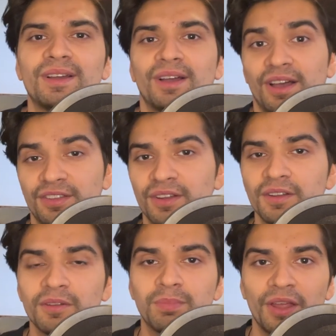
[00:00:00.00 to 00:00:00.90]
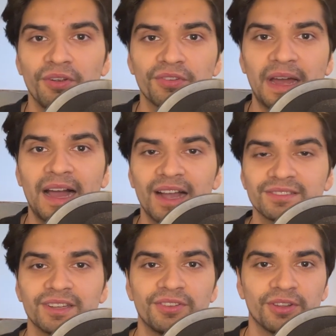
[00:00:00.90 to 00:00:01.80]
A ton of the players
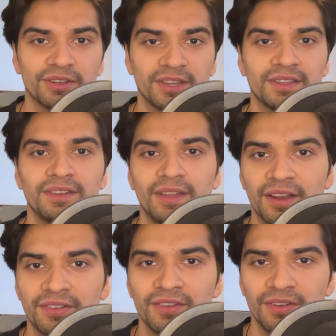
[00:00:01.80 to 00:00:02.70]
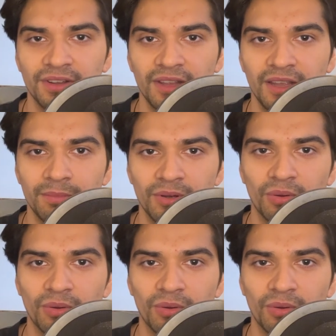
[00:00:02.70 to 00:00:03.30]
actually thought that the deaths in the game